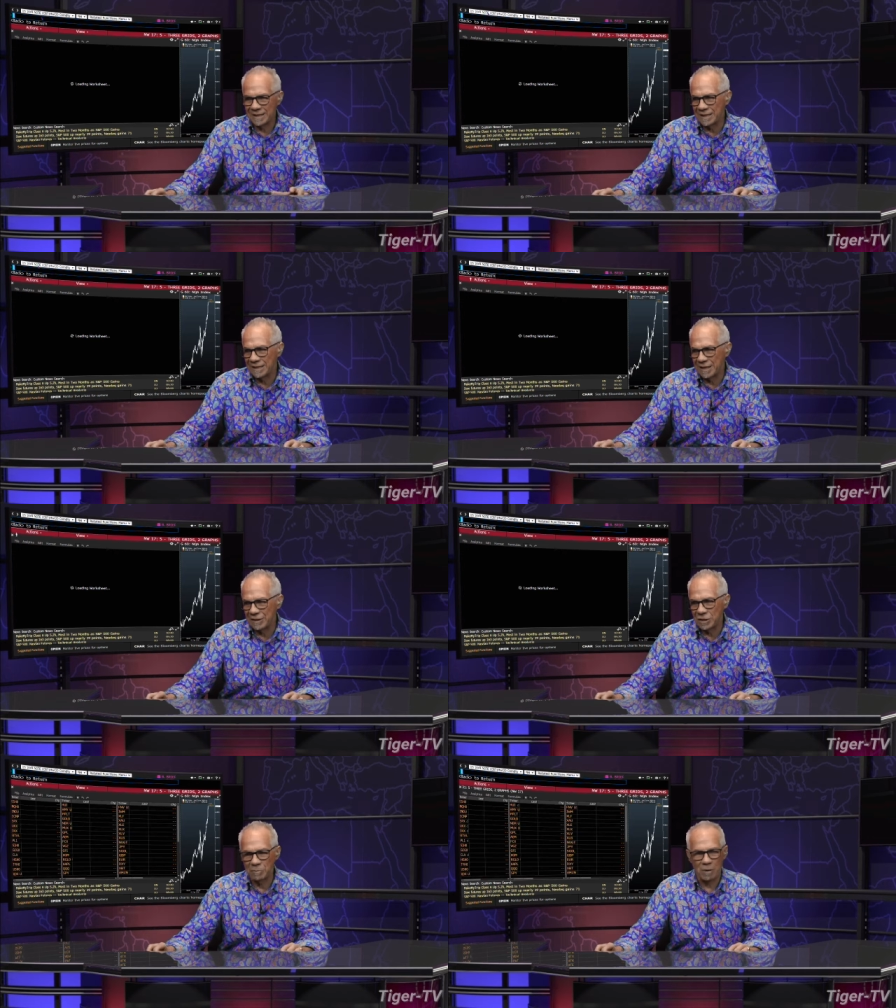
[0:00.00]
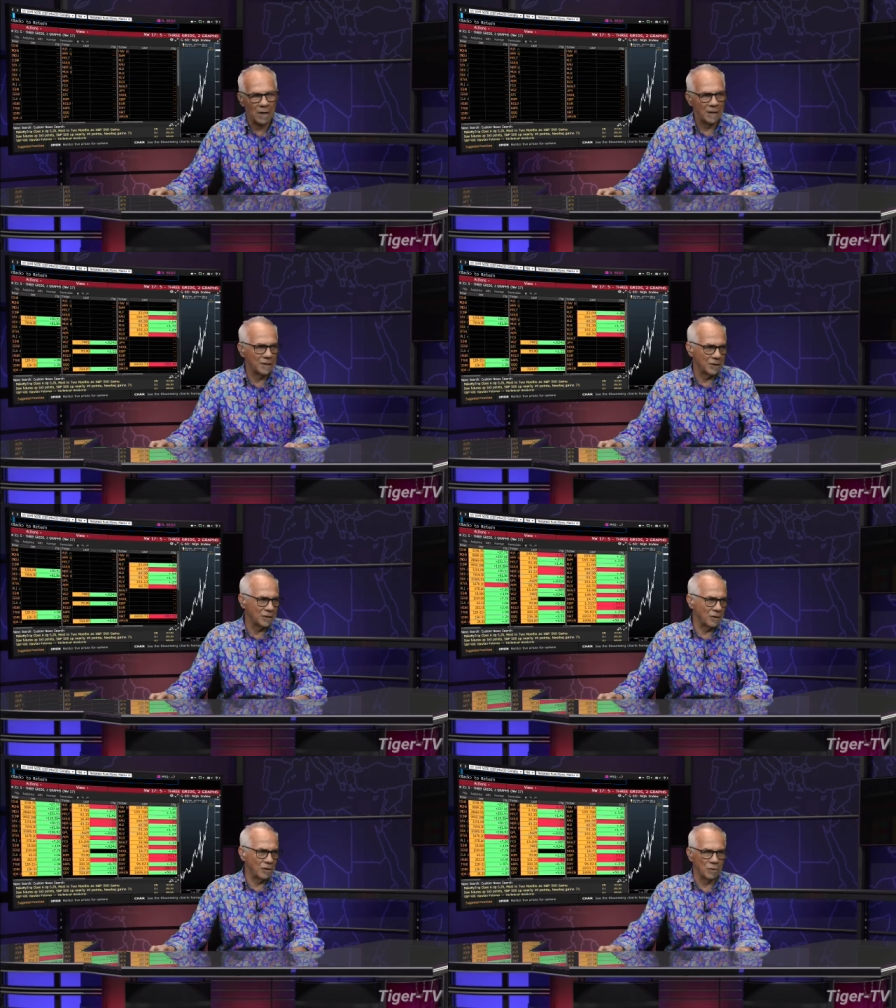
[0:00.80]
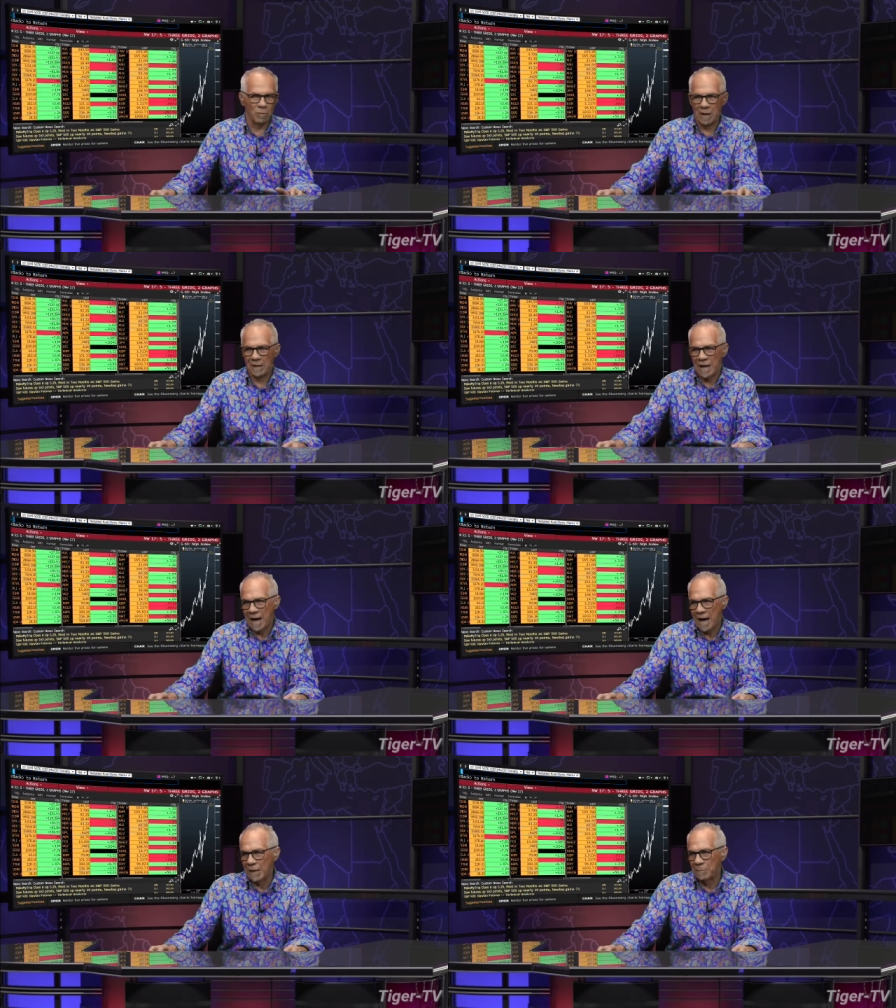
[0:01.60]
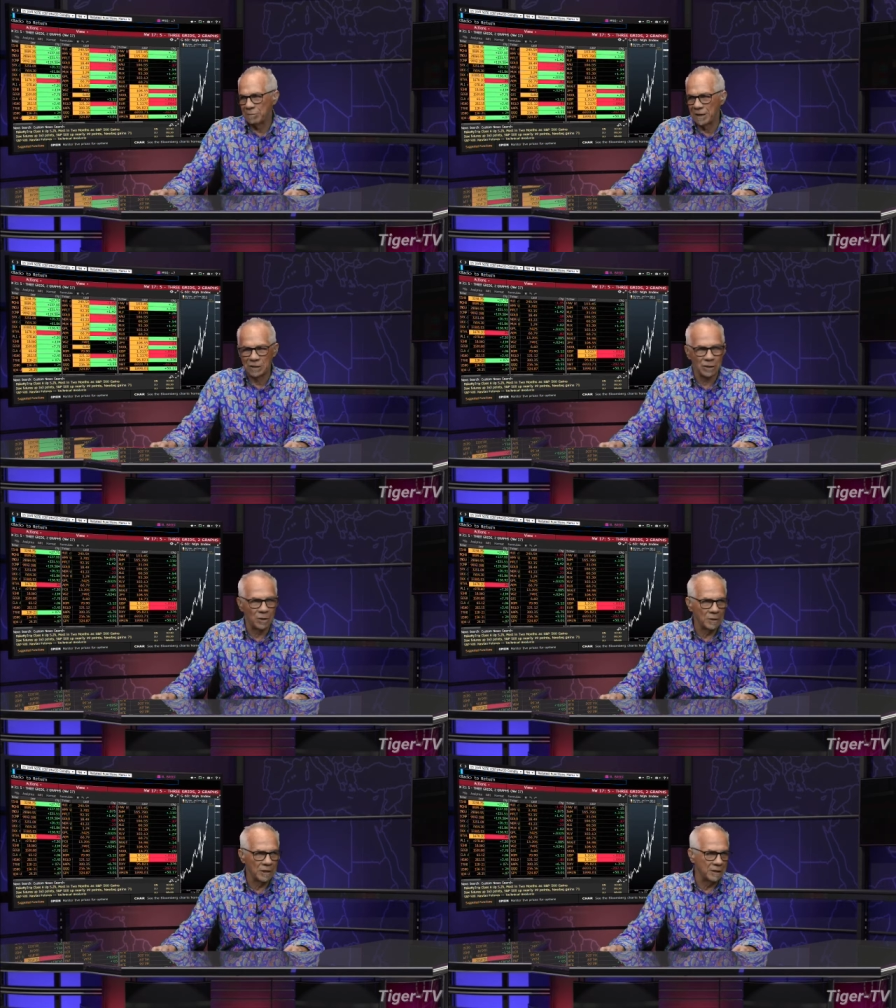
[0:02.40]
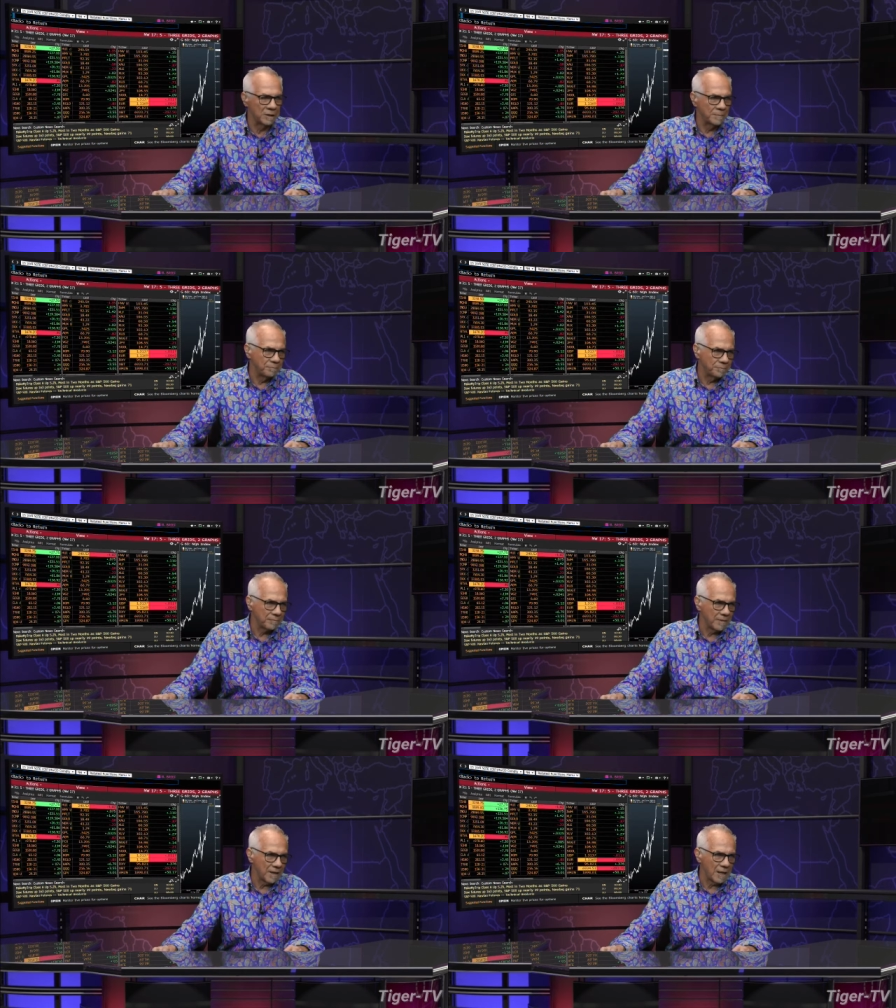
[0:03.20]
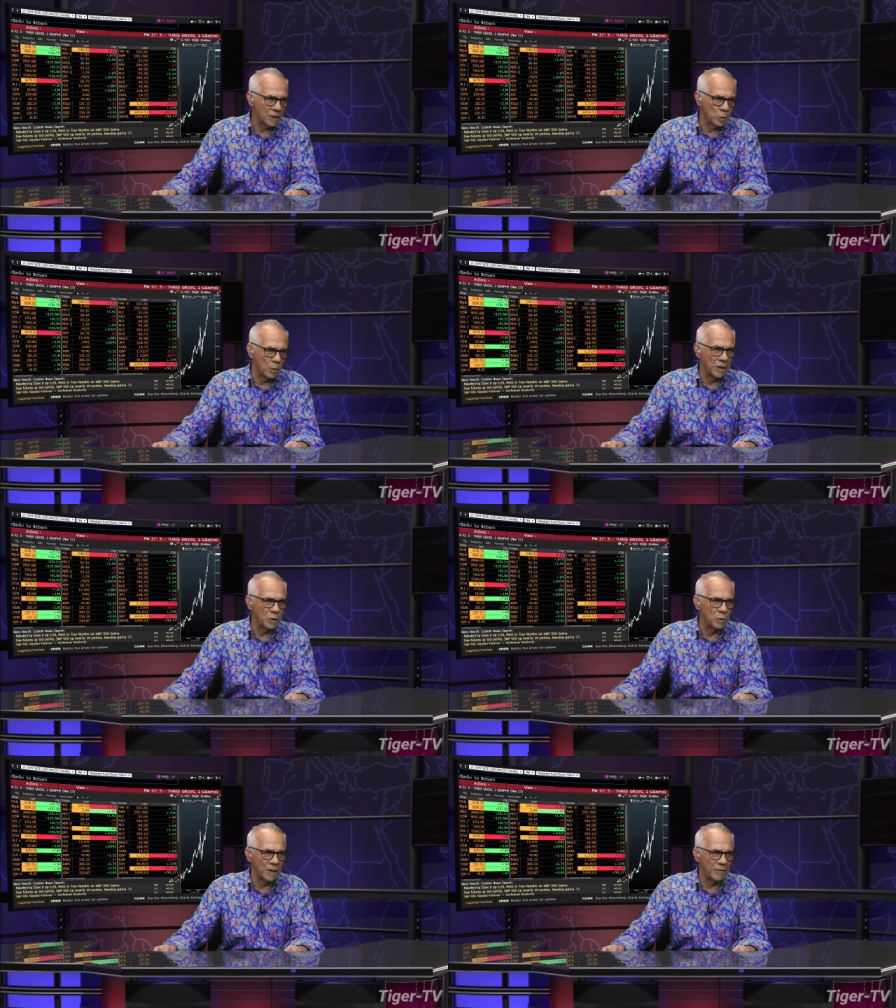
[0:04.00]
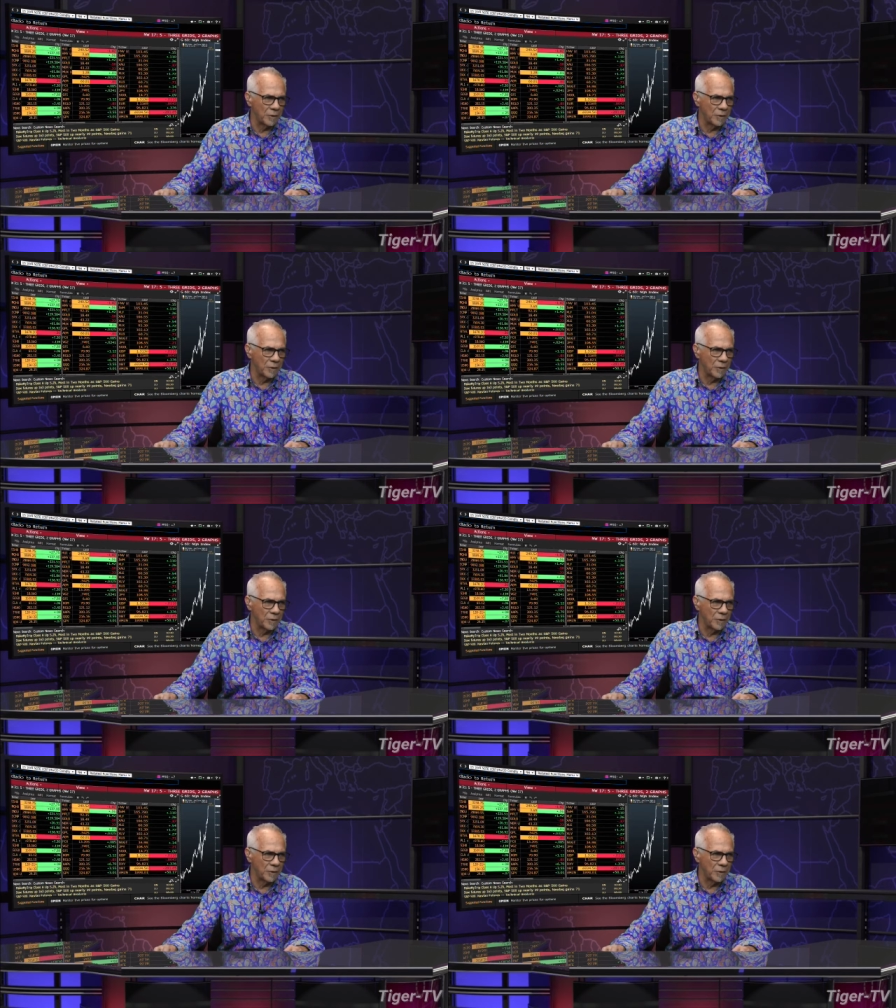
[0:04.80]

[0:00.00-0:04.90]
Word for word: did it again this morning. It continues to want higher price, lower yield. 2020,